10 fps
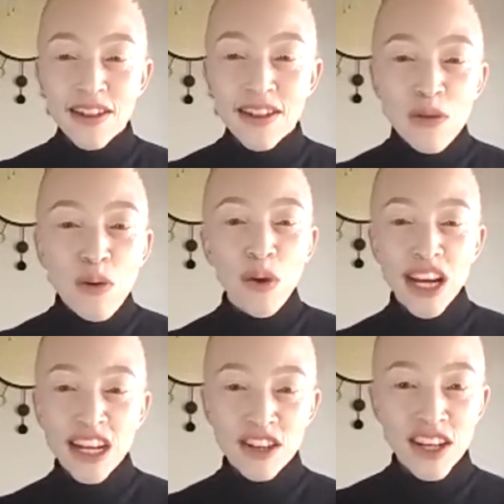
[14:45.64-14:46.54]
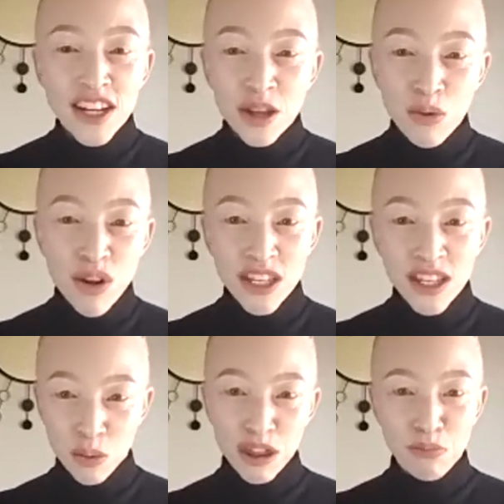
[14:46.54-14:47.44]
they were willing to take the
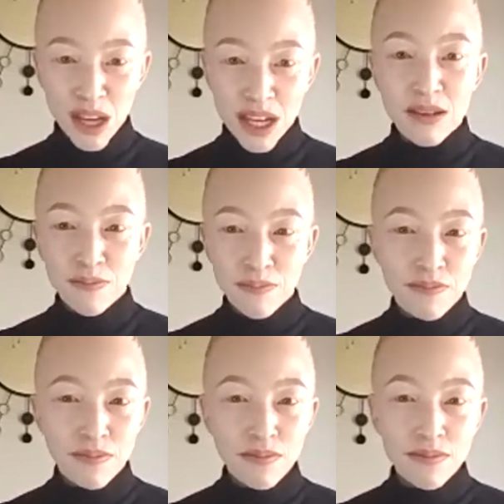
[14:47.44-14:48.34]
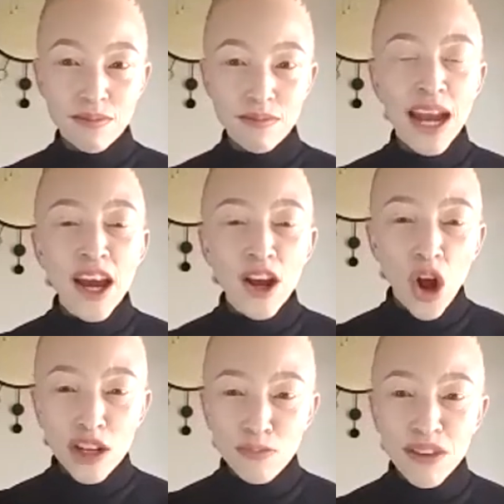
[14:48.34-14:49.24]
risk with me. And I
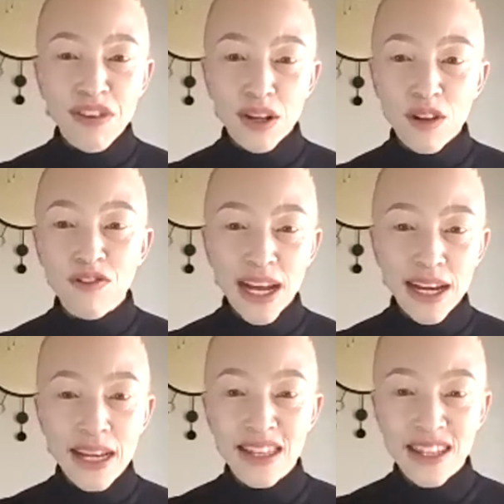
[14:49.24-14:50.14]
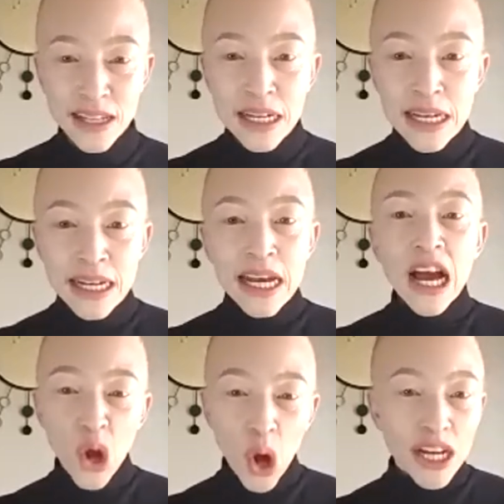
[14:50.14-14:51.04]
got my vehicle financing.
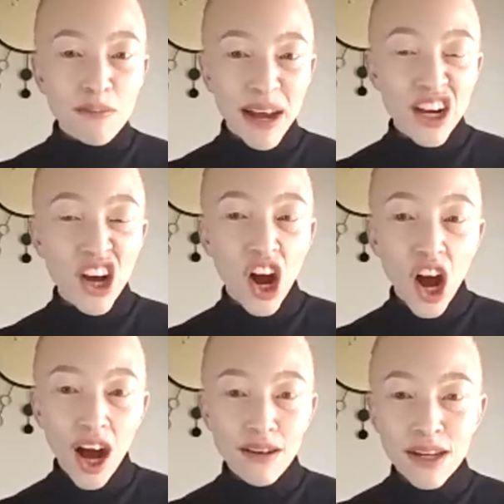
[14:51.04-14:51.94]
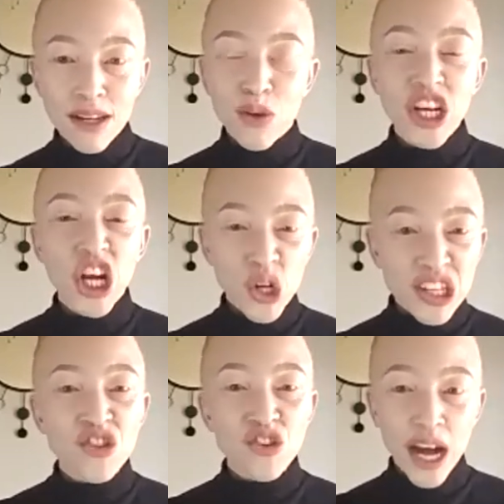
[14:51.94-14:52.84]
I got in my car, which I
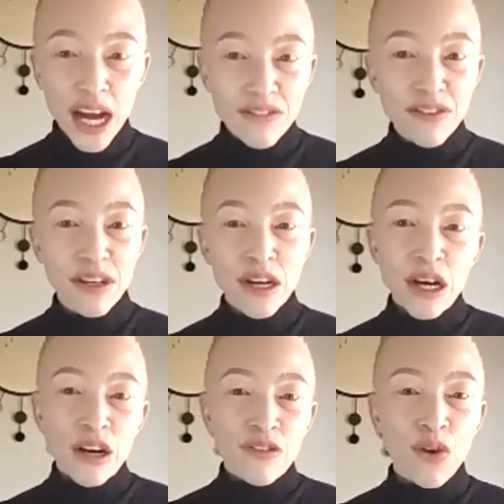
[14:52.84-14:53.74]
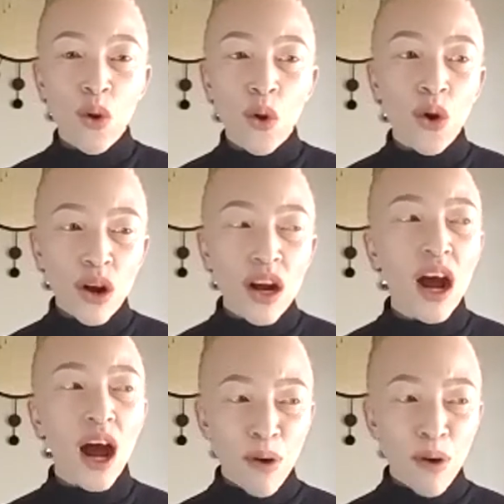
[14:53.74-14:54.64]
couldn't drive for
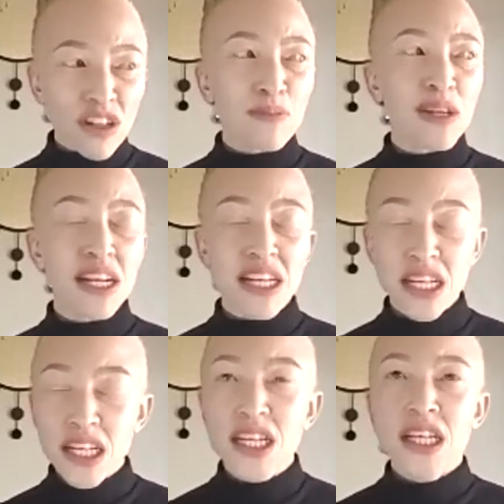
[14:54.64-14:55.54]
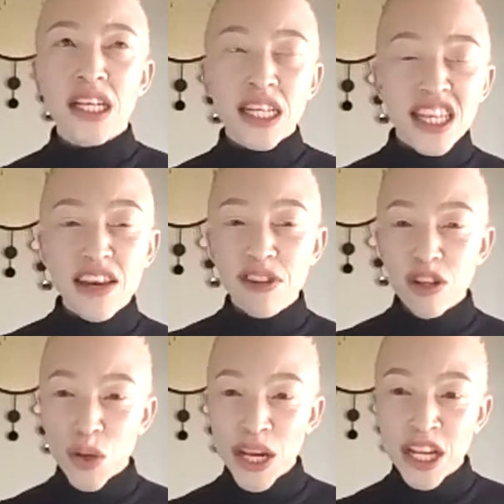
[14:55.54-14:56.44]
approximately 7
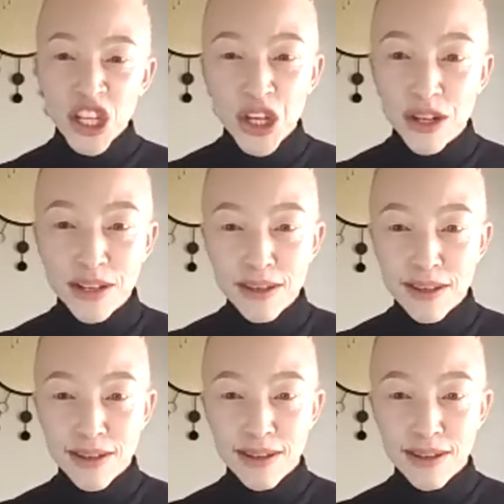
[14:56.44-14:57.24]
to 8 years.